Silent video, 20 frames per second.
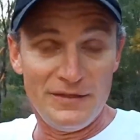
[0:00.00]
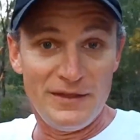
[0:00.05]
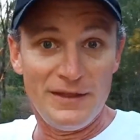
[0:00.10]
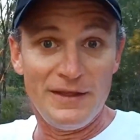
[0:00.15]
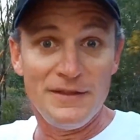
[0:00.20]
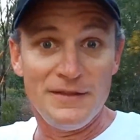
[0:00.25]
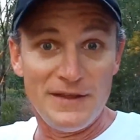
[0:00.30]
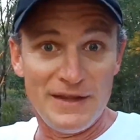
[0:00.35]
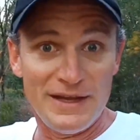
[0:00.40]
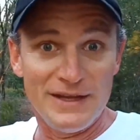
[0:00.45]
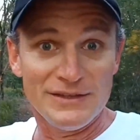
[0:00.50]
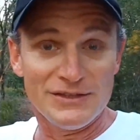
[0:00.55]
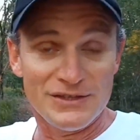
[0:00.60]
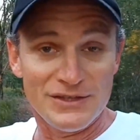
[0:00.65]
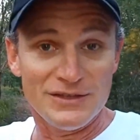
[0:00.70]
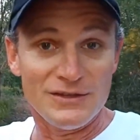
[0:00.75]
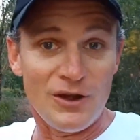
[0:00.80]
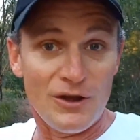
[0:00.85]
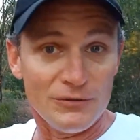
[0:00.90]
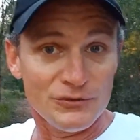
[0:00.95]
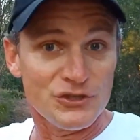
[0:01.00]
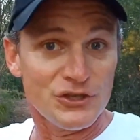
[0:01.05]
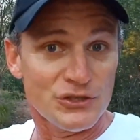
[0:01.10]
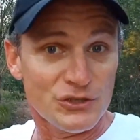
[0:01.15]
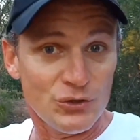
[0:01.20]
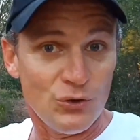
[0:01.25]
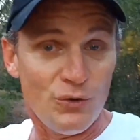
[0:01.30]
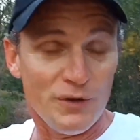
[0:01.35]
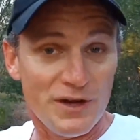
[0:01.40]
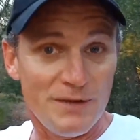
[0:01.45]
in the instant I was
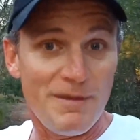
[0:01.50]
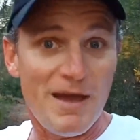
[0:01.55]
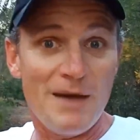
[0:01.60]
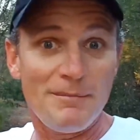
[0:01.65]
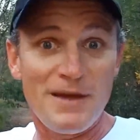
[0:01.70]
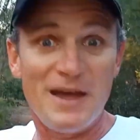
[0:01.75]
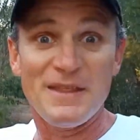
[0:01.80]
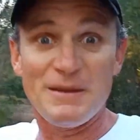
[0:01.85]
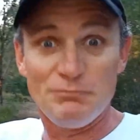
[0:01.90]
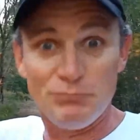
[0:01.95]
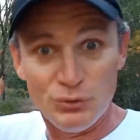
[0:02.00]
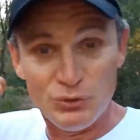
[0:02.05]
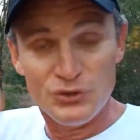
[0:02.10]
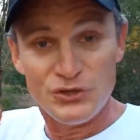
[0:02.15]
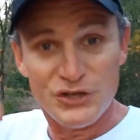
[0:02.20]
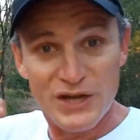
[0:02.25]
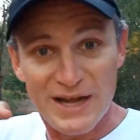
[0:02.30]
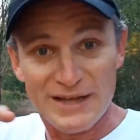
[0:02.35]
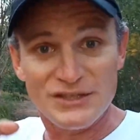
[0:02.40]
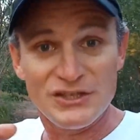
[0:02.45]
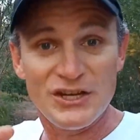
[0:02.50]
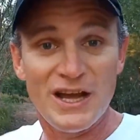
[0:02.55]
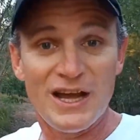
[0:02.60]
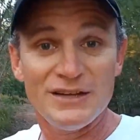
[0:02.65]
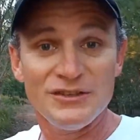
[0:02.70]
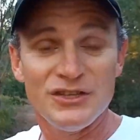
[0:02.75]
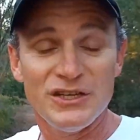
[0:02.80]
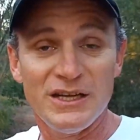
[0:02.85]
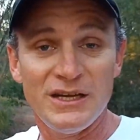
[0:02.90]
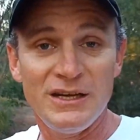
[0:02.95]
just talking about, about the bull shark
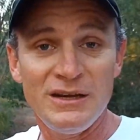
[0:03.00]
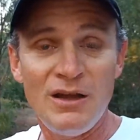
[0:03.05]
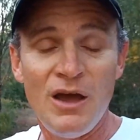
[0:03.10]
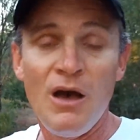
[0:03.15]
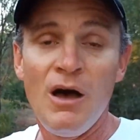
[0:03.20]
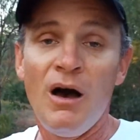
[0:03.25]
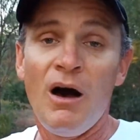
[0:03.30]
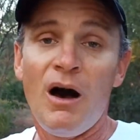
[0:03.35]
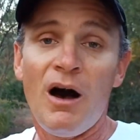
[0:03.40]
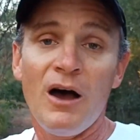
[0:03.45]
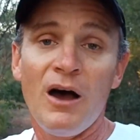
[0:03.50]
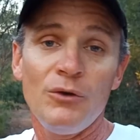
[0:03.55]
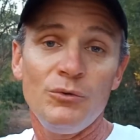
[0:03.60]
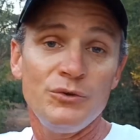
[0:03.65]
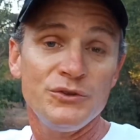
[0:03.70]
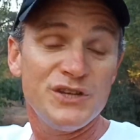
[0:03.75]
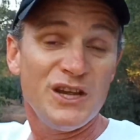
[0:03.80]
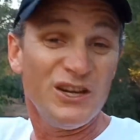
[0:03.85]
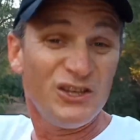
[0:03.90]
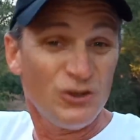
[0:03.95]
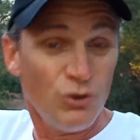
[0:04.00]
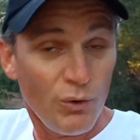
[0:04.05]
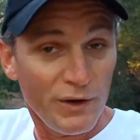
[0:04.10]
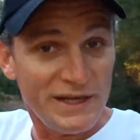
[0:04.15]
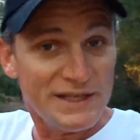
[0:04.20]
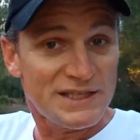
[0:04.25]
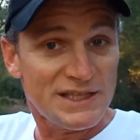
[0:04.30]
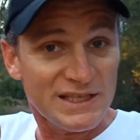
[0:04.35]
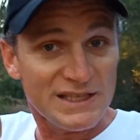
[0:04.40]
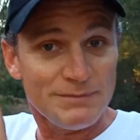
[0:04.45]
charging in, I was
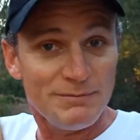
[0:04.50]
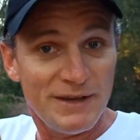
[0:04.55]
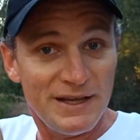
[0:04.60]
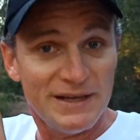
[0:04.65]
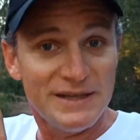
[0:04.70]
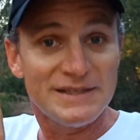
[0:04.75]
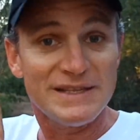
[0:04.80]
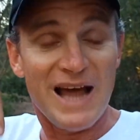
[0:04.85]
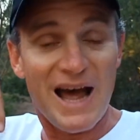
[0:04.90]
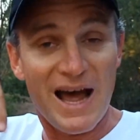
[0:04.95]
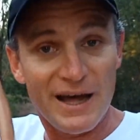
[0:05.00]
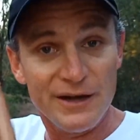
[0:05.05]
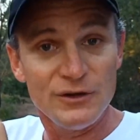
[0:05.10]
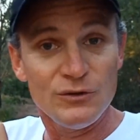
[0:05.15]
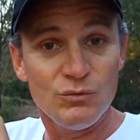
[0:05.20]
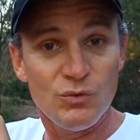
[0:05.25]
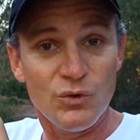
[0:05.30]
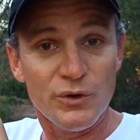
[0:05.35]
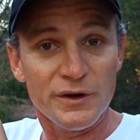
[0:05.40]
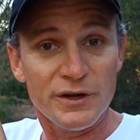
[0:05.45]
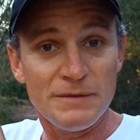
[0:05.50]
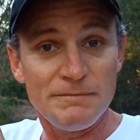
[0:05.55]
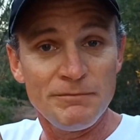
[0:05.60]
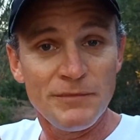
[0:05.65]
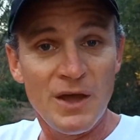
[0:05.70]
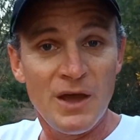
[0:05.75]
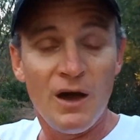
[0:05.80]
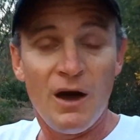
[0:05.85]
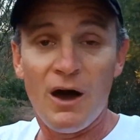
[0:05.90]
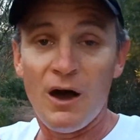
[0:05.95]
26 meters underwater.
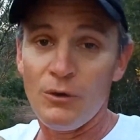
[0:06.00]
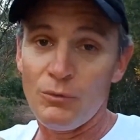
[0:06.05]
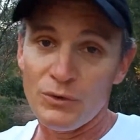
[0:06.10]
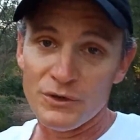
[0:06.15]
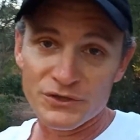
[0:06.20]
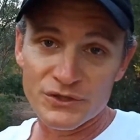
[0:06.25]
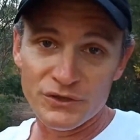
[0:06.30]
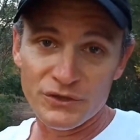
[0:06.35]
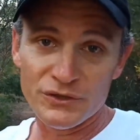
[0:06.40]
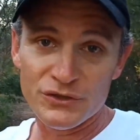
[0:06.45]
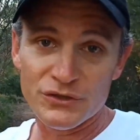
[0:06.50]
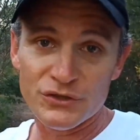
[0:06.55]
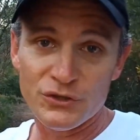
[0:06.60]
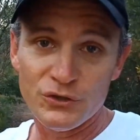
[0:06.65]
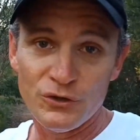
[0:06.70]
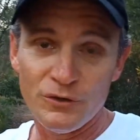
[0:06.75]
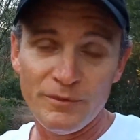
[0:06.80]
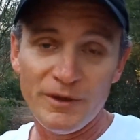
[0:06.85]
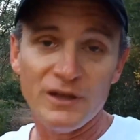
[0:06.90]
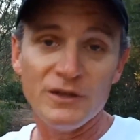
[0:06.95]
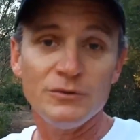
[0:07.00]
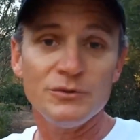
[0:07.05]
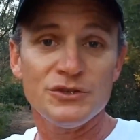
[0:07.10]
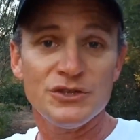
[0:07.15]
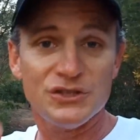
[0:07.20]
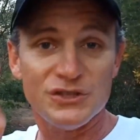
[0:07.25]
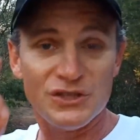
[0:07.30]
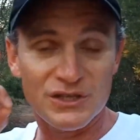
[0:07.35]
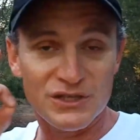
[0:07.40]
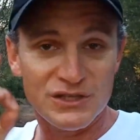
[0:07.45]
I wasn't on scuba, it was
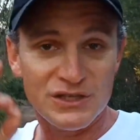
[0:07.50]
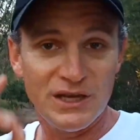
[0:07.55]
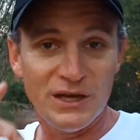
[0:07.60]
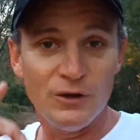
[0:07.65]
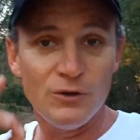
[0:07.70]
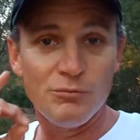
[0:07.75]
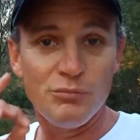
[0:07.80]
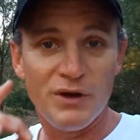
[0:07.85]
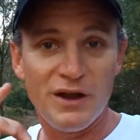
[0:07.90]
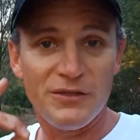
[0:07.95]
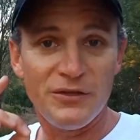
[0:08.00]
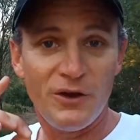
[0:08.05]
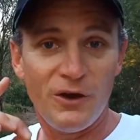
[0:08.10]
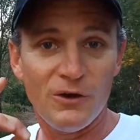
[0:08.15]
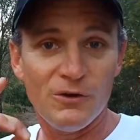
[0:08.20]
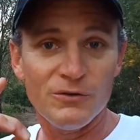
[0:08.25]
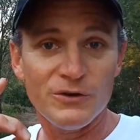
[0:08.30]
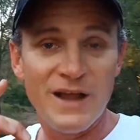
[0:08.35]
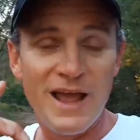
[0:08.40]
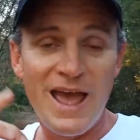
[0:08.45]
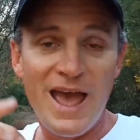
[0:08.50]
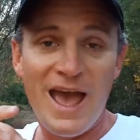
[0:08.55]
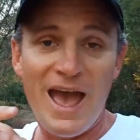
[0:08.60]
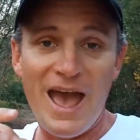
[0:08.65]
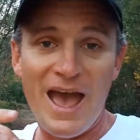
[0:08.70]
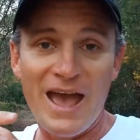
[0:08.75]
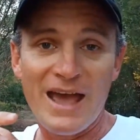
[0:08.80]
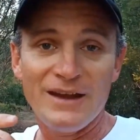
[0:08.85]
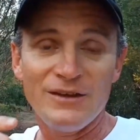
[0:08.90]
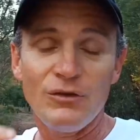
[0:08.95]
just a single breath hold,
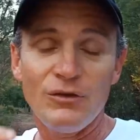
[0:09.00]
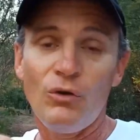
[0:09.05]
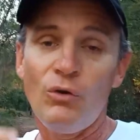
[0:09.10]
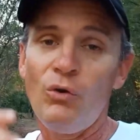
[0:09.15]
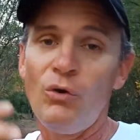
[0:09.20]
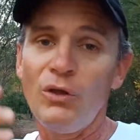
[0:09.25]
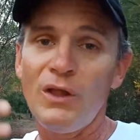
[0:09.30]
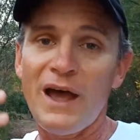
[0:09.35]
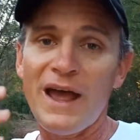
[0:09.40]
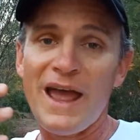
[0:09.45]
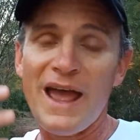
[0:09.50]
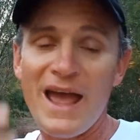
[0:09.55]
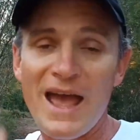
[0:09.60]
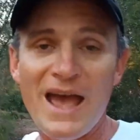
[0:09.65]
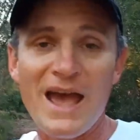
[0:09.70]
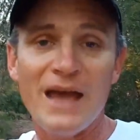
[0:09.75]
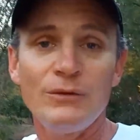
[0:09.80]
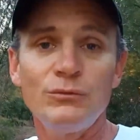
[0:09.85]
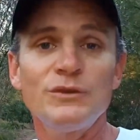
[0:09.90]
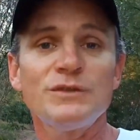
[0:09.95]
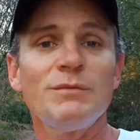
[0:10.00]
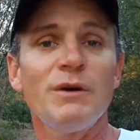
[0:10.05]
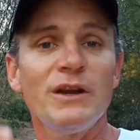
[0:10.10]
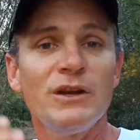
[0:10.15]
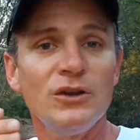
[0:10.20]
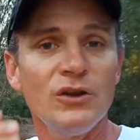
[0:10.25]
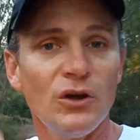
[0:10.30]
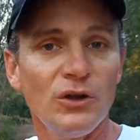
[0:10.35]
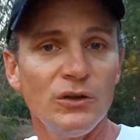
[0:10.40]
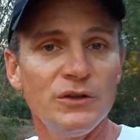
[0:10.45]
and all I had was my
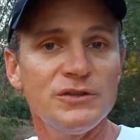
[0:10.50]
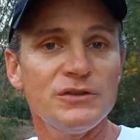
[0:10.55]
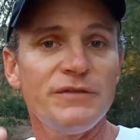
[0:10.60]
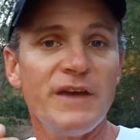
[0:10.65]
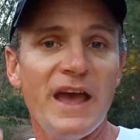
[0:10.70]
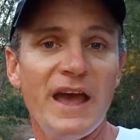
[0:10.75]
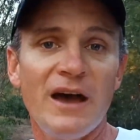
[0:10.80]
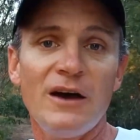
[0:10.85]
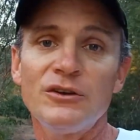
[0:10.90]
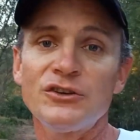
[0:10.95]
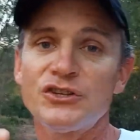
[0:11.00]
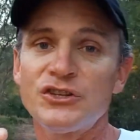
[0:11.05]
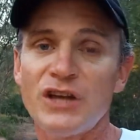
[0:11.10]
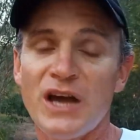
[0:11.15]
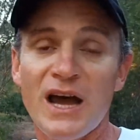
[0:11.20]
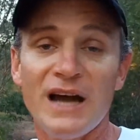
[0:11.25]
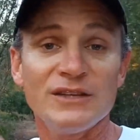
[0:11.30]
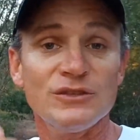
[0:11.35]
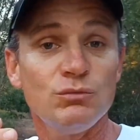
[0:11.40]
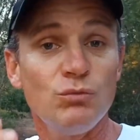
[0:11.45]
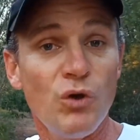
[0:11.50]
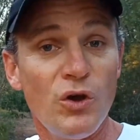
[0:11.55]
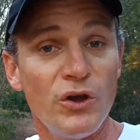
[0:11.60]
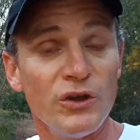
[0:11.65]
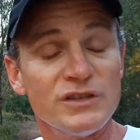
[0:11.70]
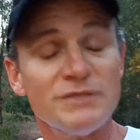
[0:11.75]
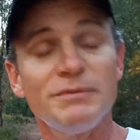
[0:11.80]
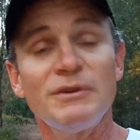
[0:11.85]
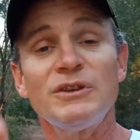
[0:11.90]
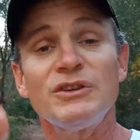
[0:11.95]
knowledge of how sharks
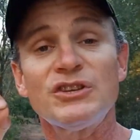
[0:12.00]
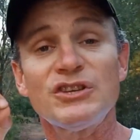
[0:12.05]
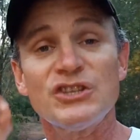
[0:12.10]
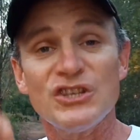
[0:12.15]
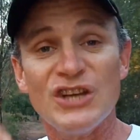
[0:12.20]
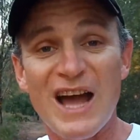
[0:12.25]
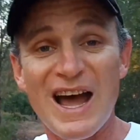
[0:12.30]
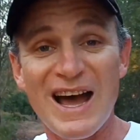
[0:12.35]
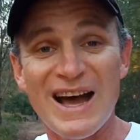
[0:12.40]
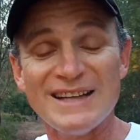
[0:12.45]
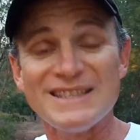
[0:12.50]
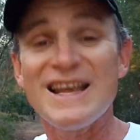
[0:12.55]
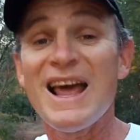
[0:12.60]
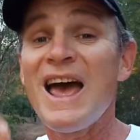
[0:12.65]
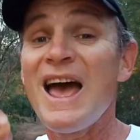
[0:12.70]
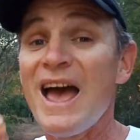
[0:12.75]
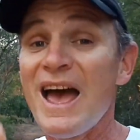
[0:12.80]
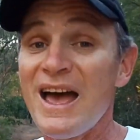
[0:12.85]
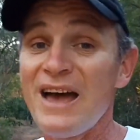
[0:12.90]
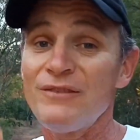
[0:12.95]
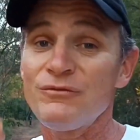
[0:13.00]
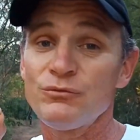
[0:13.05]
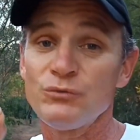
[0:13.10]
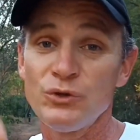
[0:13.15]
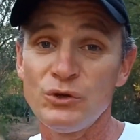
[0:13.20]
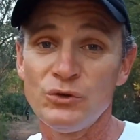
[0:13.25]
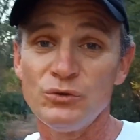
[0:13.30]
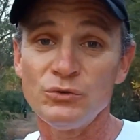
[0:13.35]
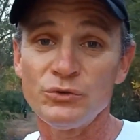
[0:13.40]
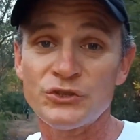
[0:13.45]
works because sharks have
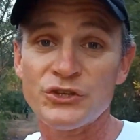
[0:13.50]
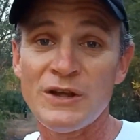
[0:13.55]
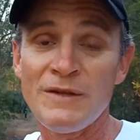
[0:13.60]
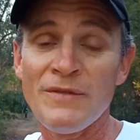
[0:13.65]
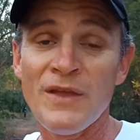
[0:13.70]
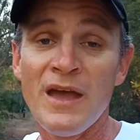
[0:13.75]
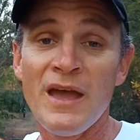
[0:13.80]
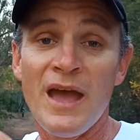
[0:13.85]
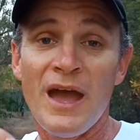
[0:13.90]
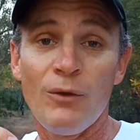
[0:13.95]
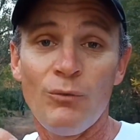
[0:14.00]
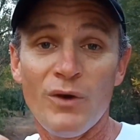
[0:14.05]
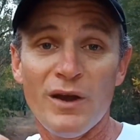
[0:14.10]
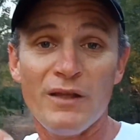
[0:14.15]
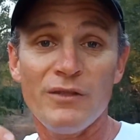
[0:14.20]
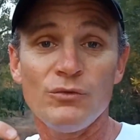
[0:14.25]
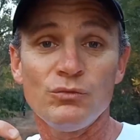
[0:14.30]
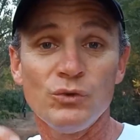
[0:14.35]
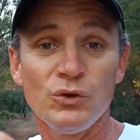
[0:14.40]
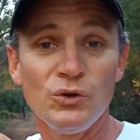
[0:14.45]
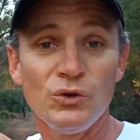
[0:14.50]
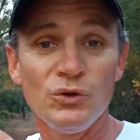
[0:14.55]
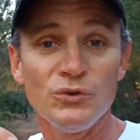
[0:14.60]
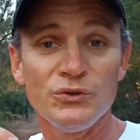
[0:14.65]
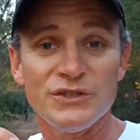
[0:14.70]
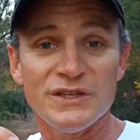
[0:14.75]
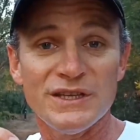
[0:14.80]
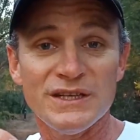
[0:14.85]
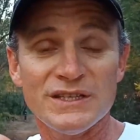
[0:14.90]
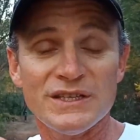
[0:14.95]
rules. And one of the
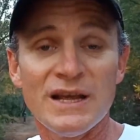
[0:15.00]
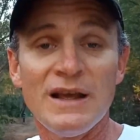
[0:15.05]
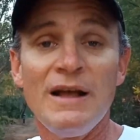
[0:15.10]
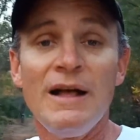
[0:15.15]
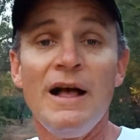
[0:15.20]
rules is